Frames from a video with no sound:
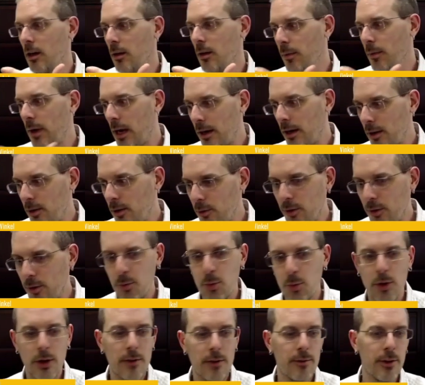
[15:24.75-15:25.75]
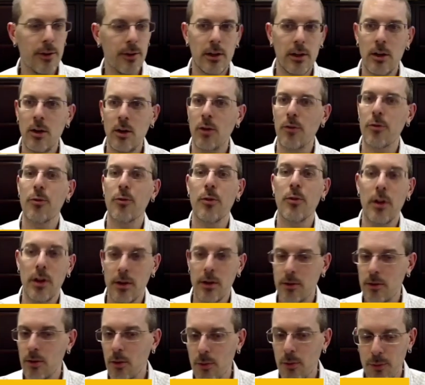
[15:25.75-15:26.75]
How do you debrief it? You know,
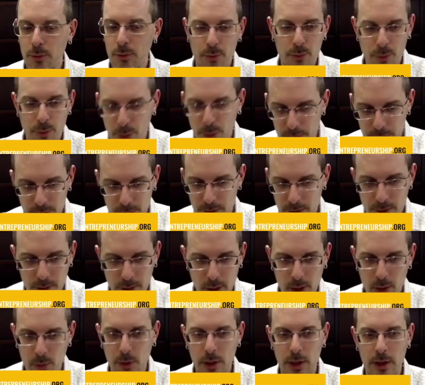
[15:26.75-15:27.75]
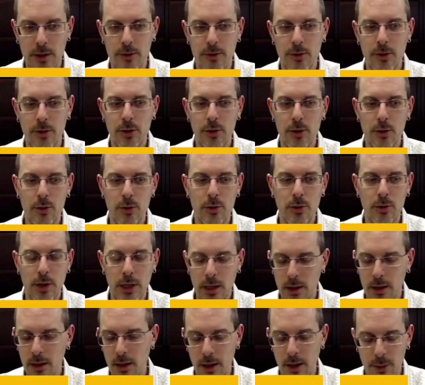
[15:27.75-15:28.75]
so for instance, another one is, do you,
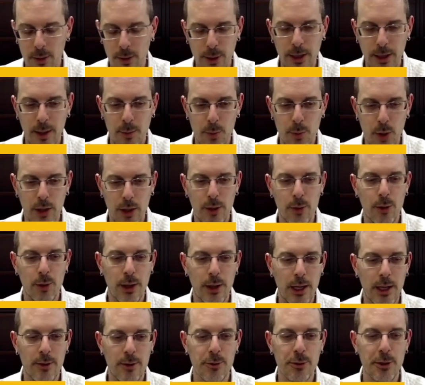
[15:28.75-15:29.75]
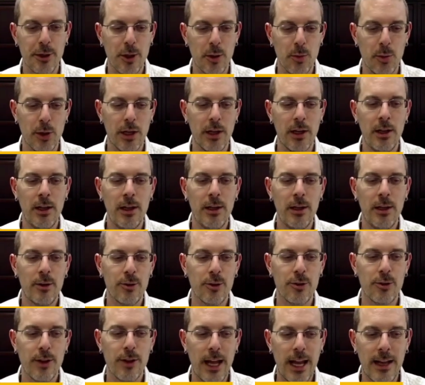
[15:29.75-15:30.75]
and I think I probably know the answer here, but
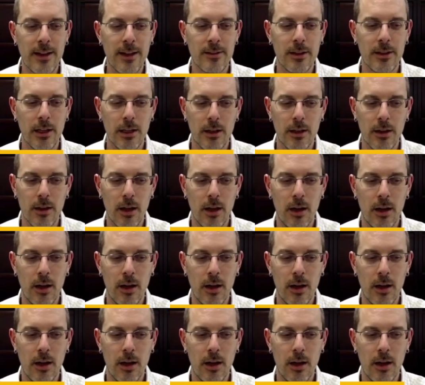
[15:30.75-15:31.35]
just to ask it,